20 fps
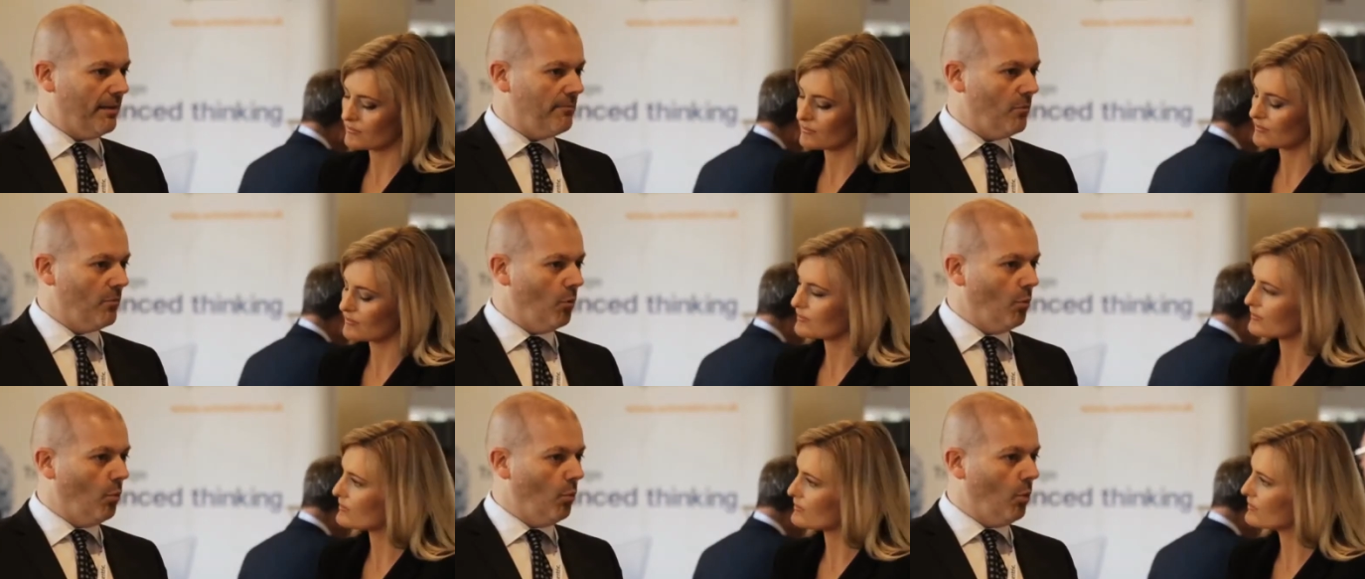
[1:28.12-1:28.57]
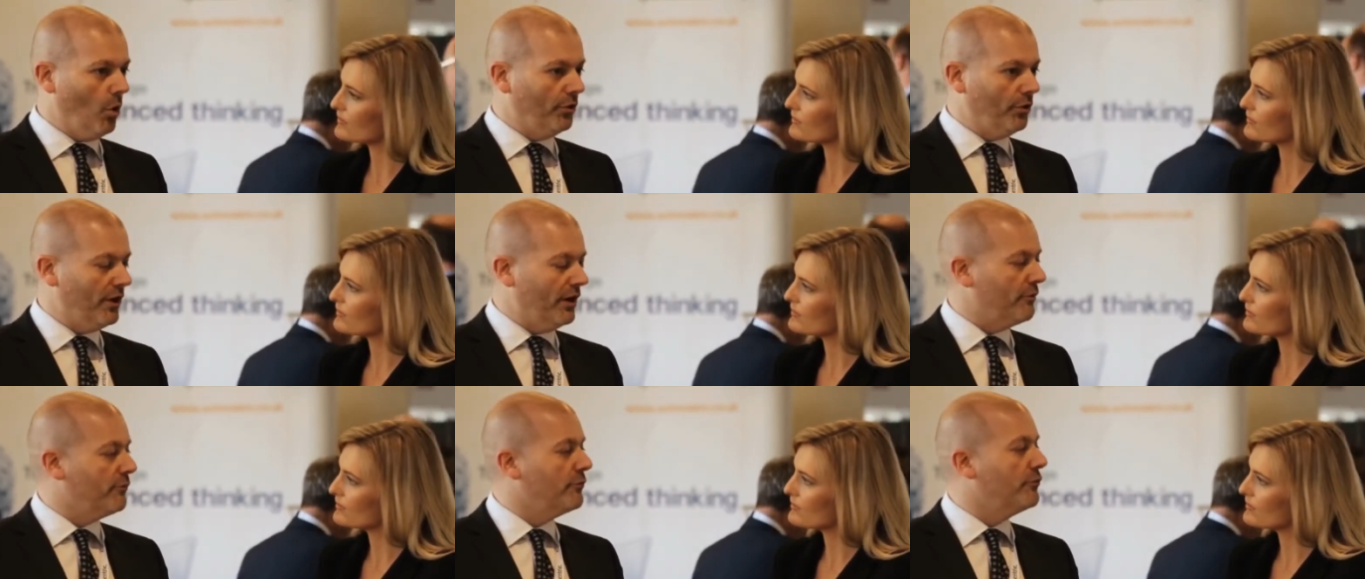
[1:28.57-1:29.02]
Speaker 1: um,
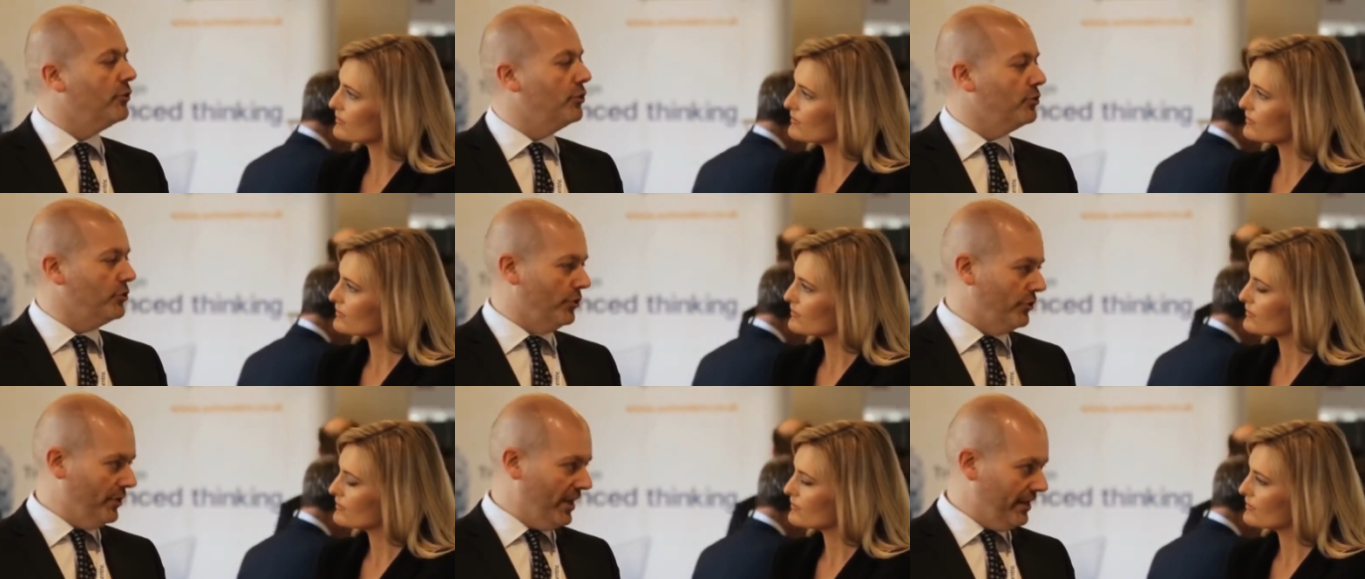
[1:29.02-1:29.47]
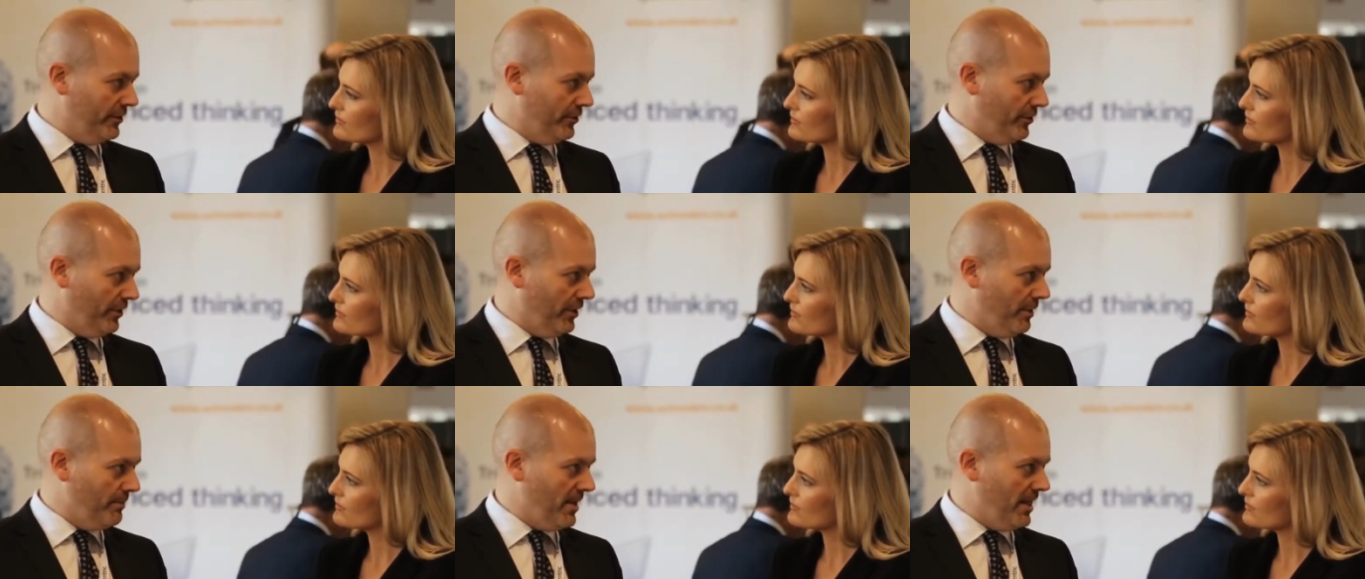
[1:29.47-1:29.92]
what their future
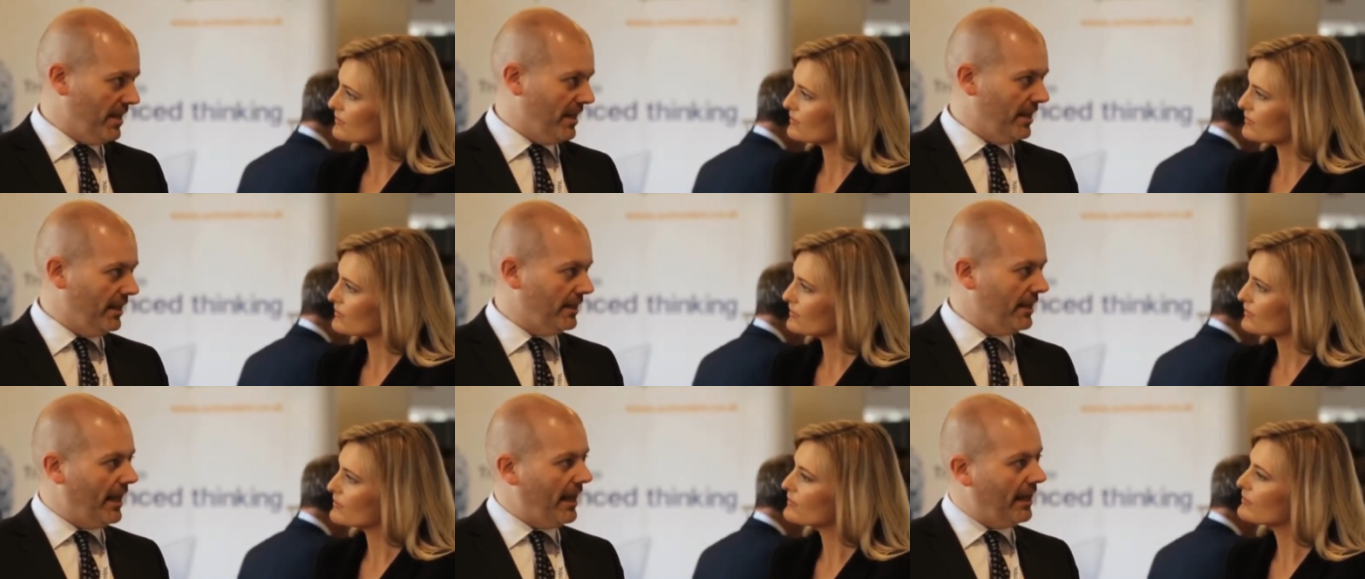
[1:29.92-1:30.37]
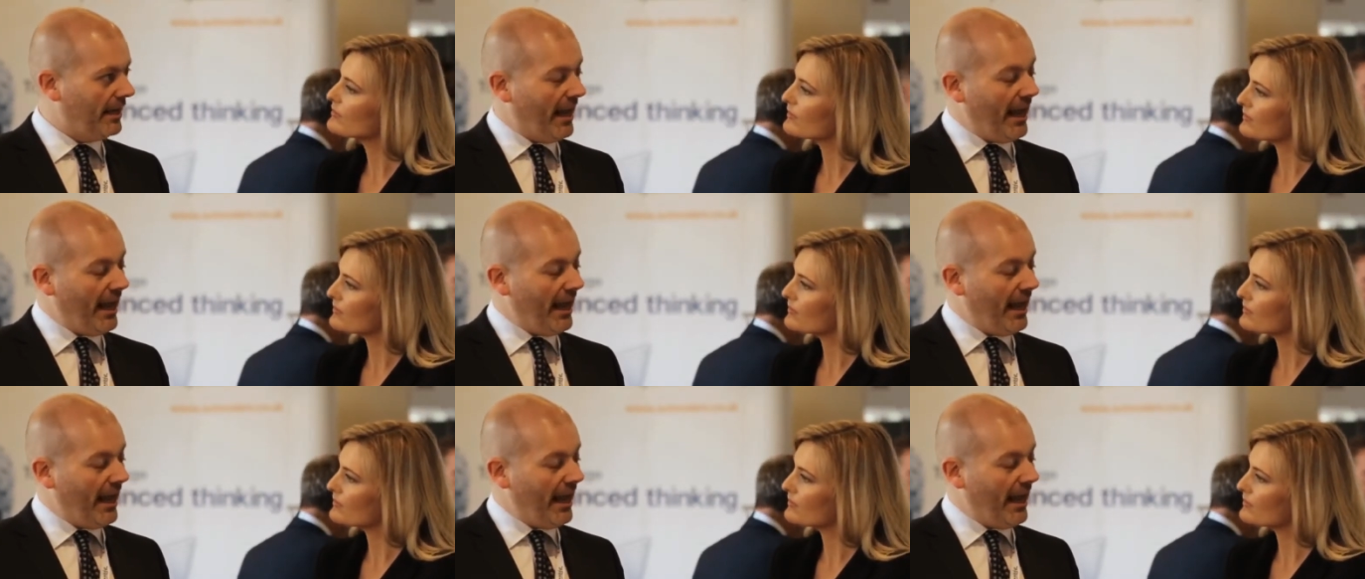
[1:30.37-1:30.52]
needs are going to be and,